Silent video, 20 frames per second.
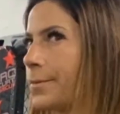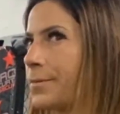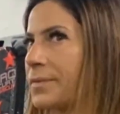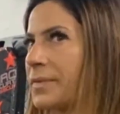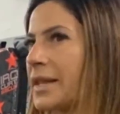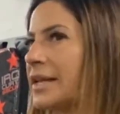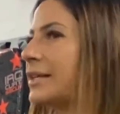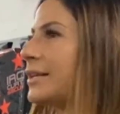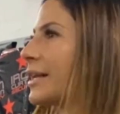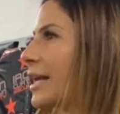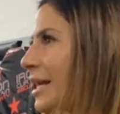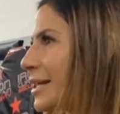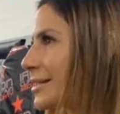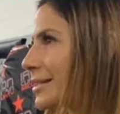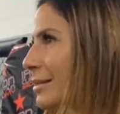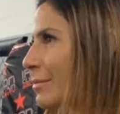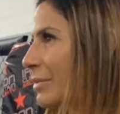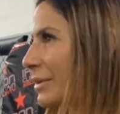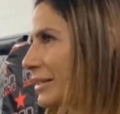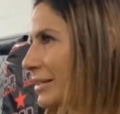they need to hate
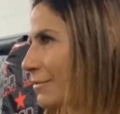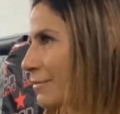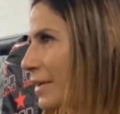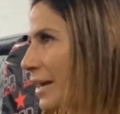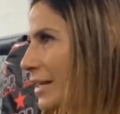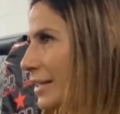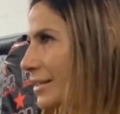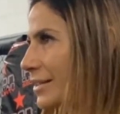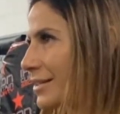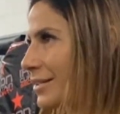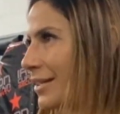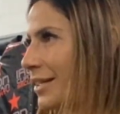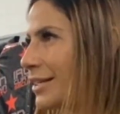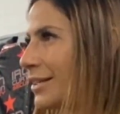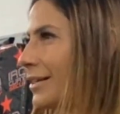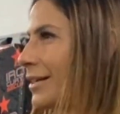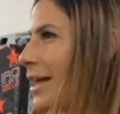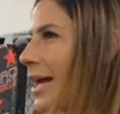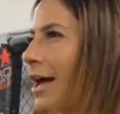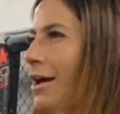somebody to fight, and they
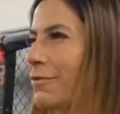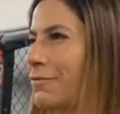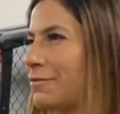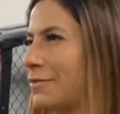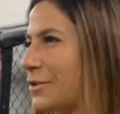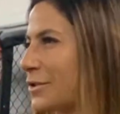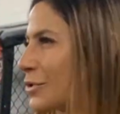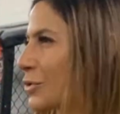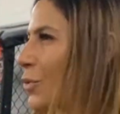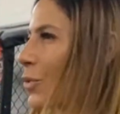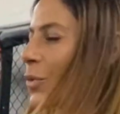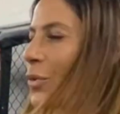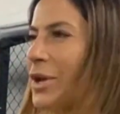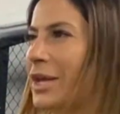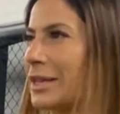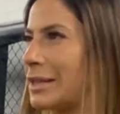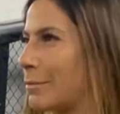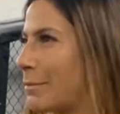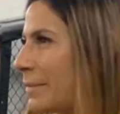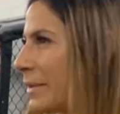need to have the story
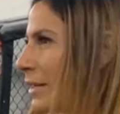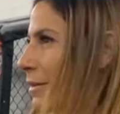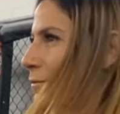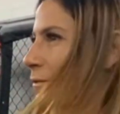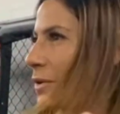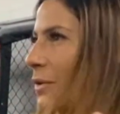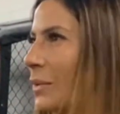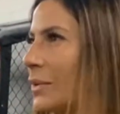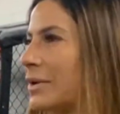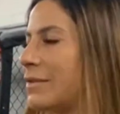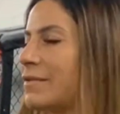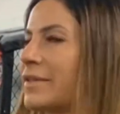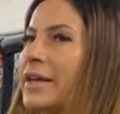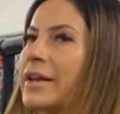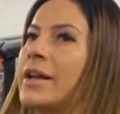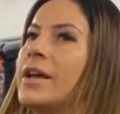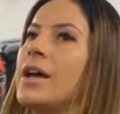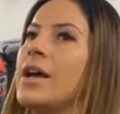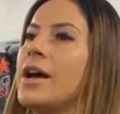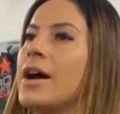and the beef and all of
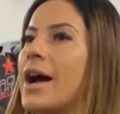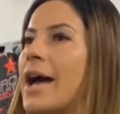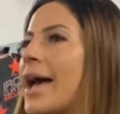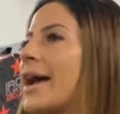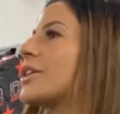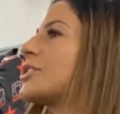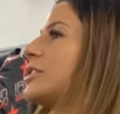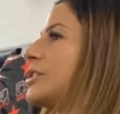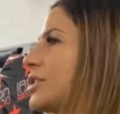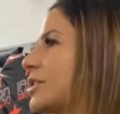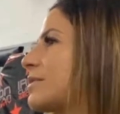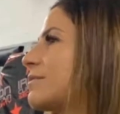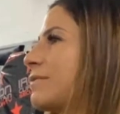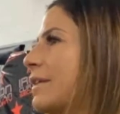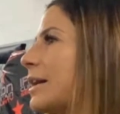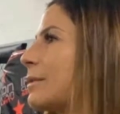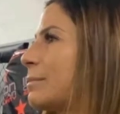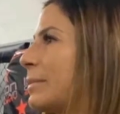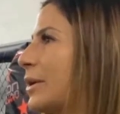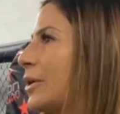that. I actually just
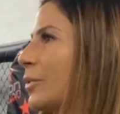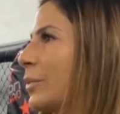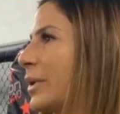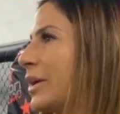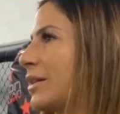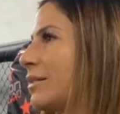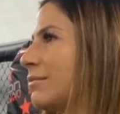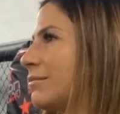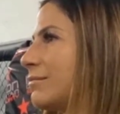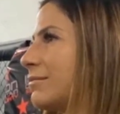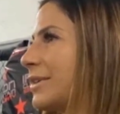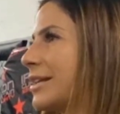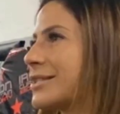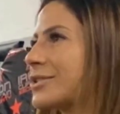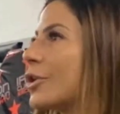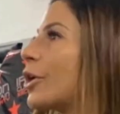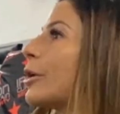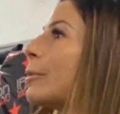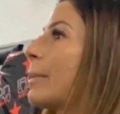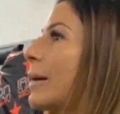fight better when it's
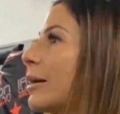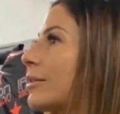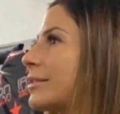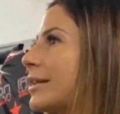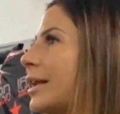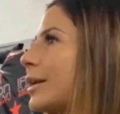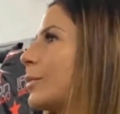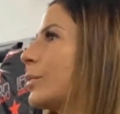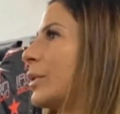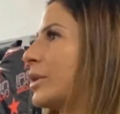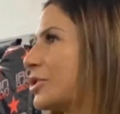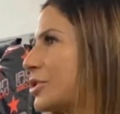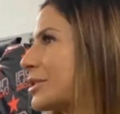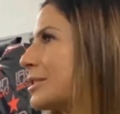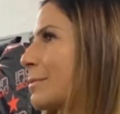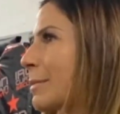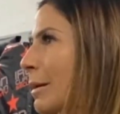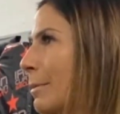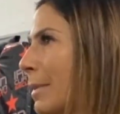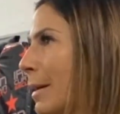not about that and when it's just
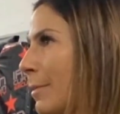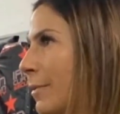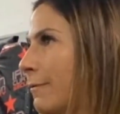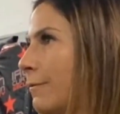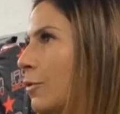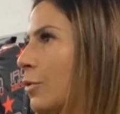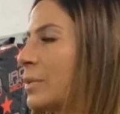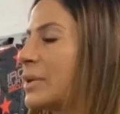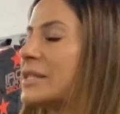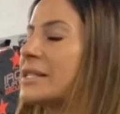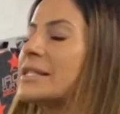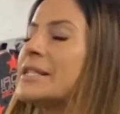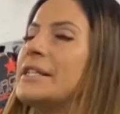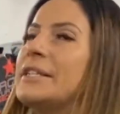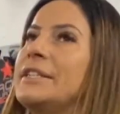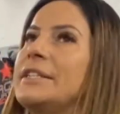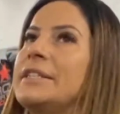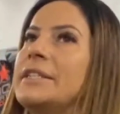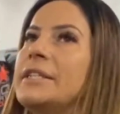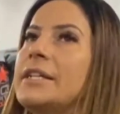about my performance.
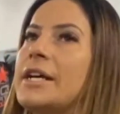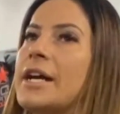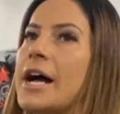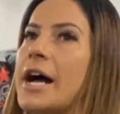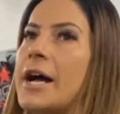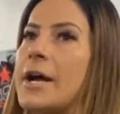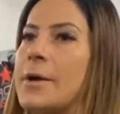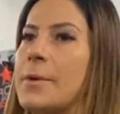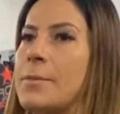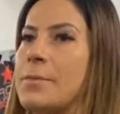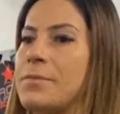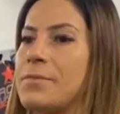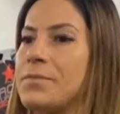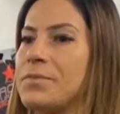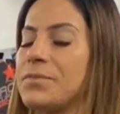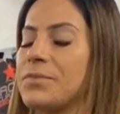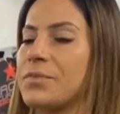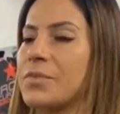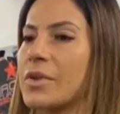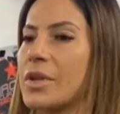Mm. Um,
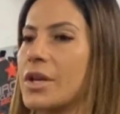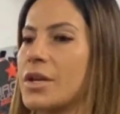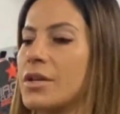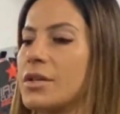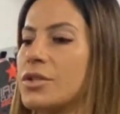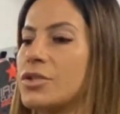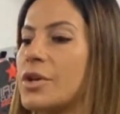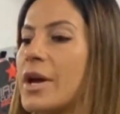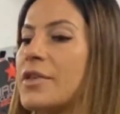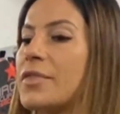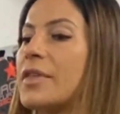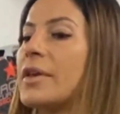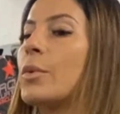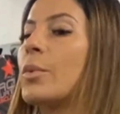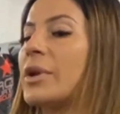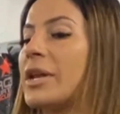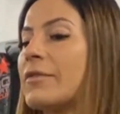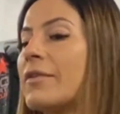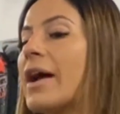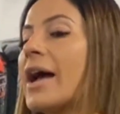so I think
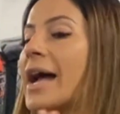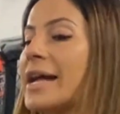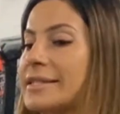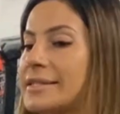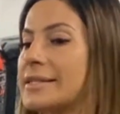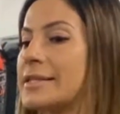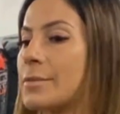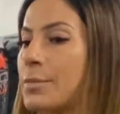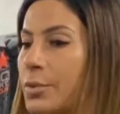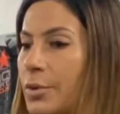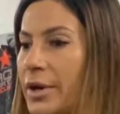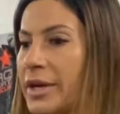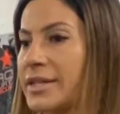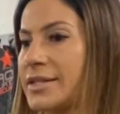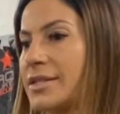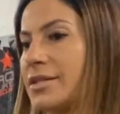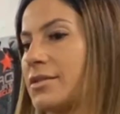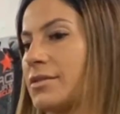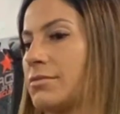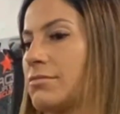whatever I had to
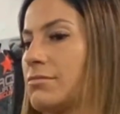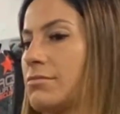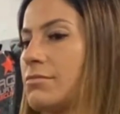suppress